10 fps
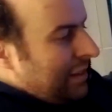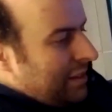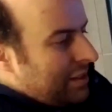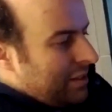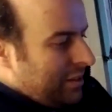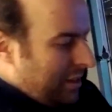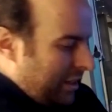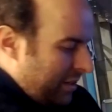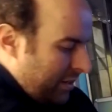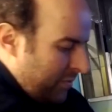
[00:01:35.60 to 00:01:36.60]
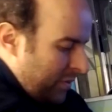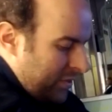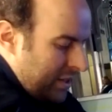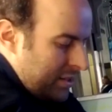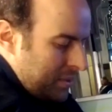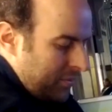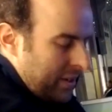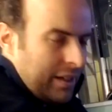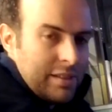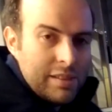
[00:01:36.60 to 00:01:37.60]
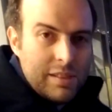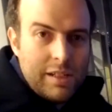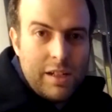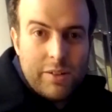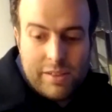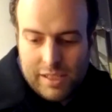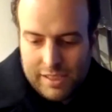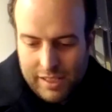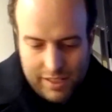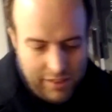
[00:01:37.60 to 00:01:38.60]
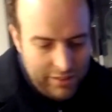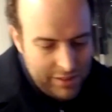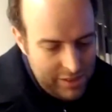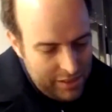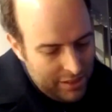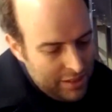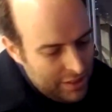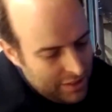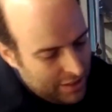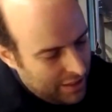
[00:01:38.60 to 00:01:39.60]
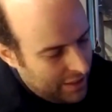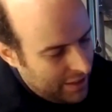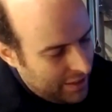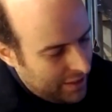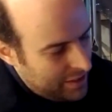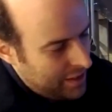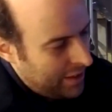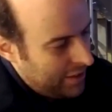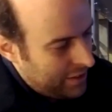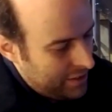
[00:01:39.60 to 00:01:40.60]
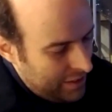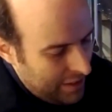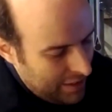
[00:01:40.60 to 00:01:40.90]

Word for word: So 150 Swiss francs is $169. Uh, uh, this is how it looks.